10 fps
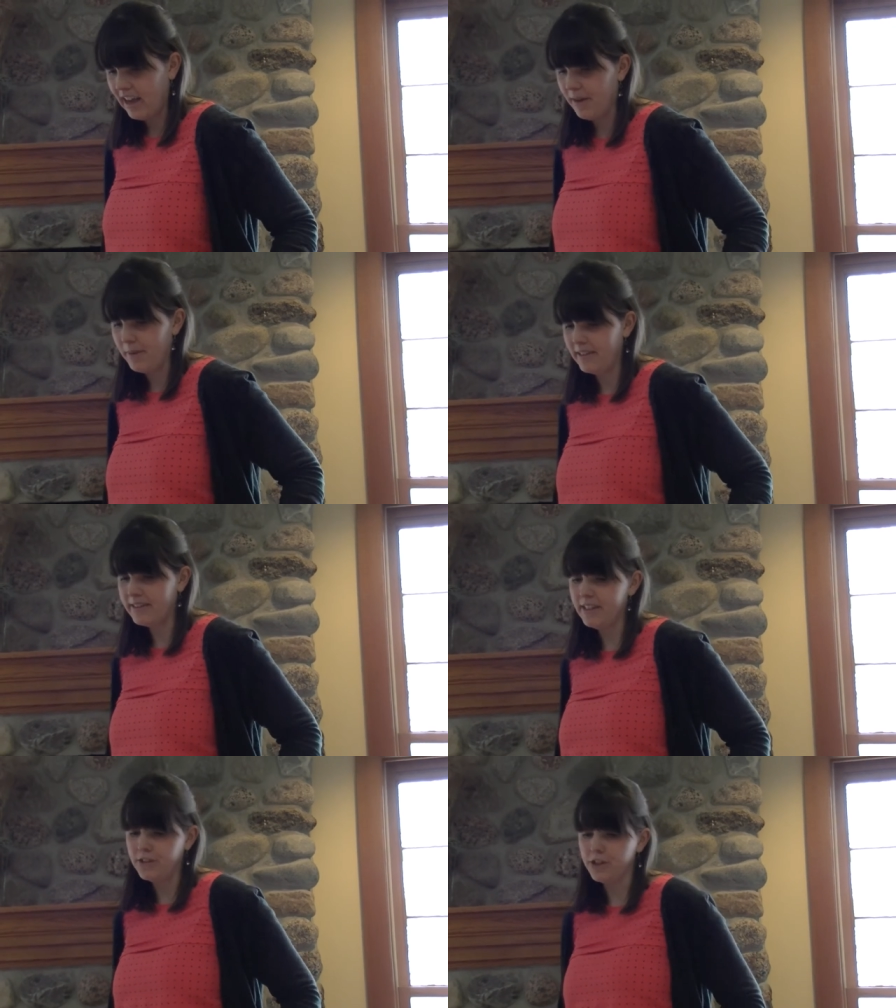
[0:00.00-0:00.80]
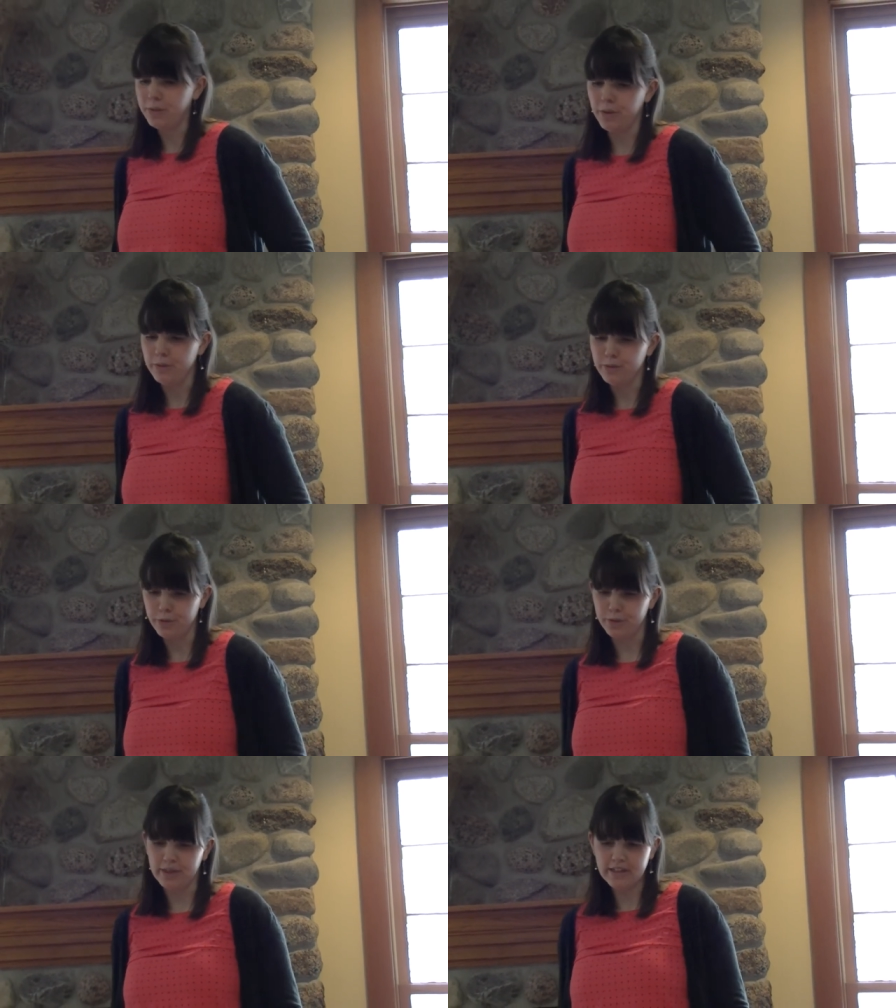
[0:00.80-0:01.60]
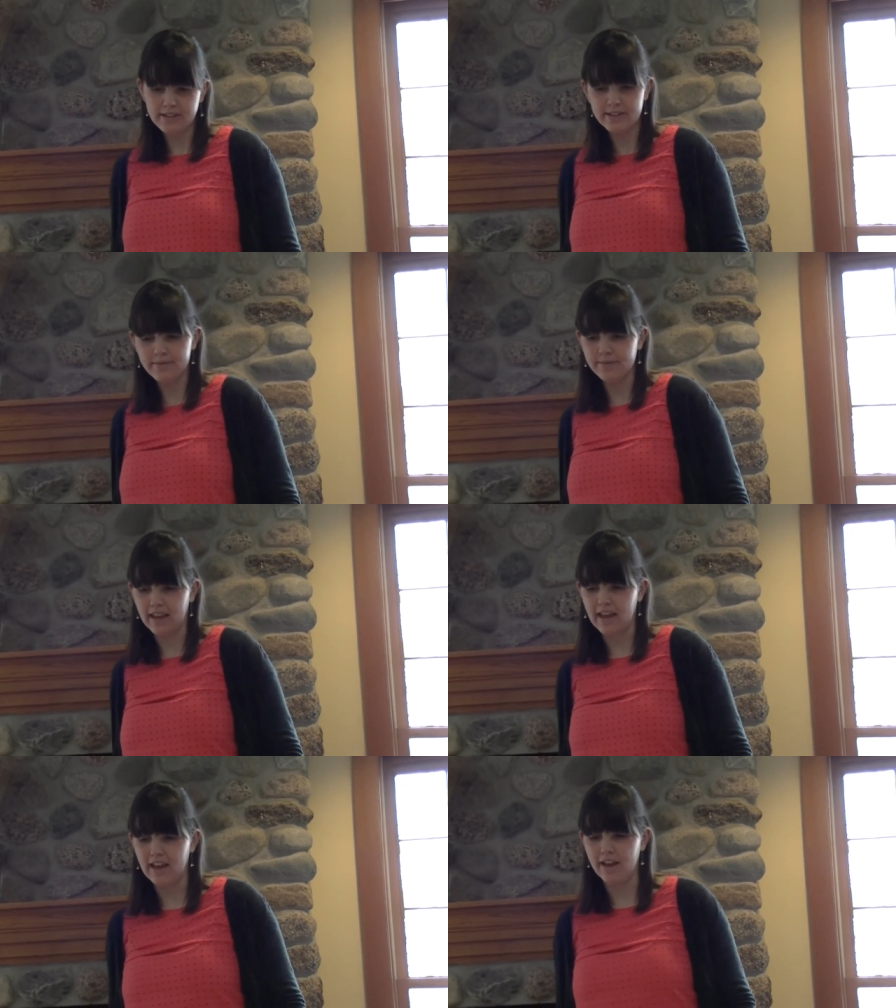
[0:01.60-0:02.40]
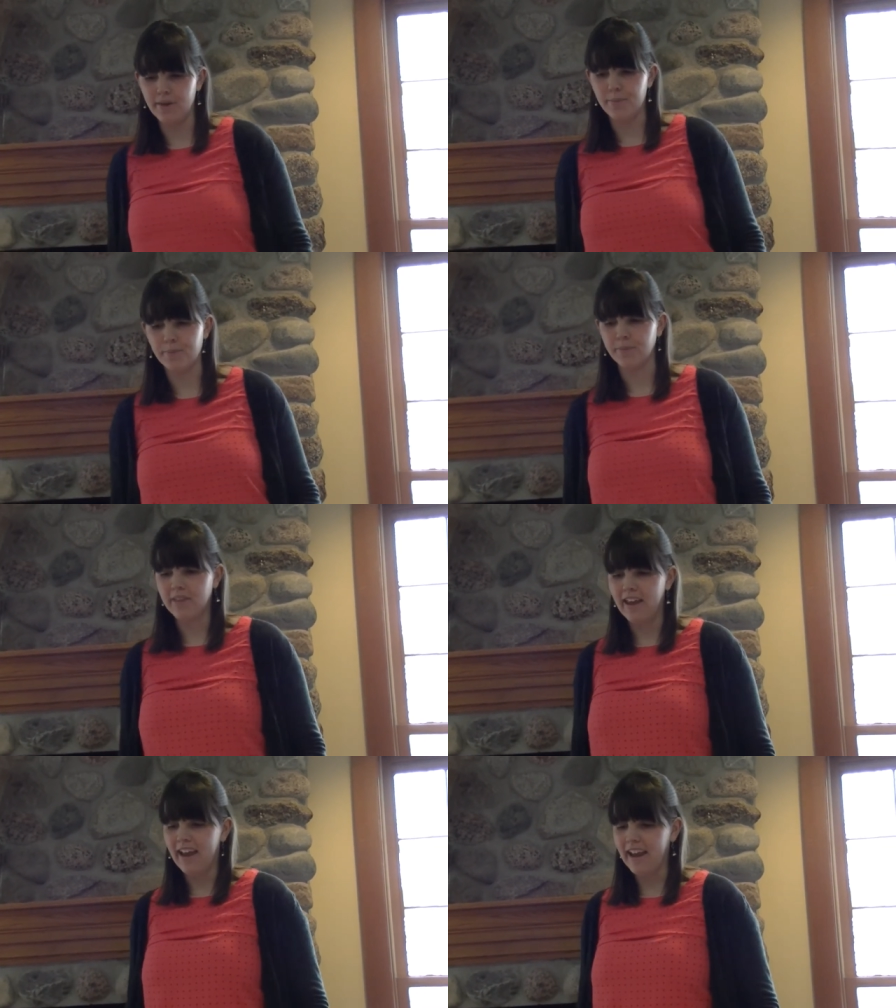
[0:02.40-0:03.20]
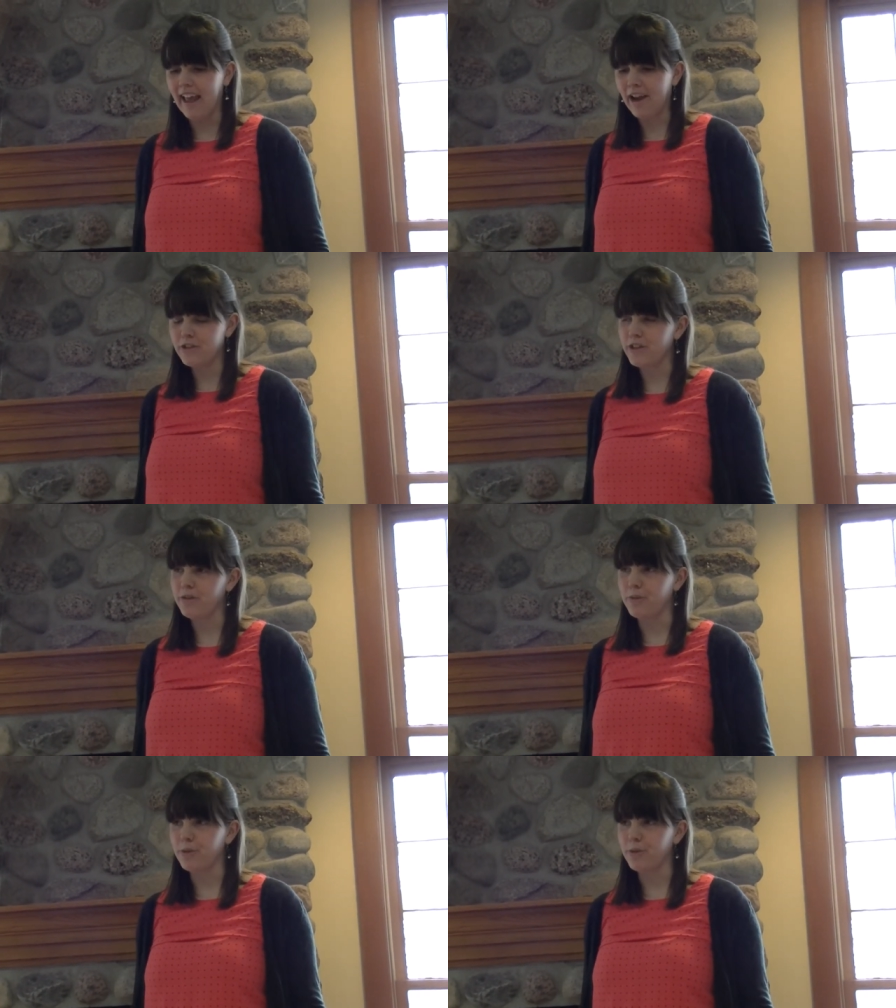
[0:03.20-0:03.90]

um, is teaching root words. Um, and actually,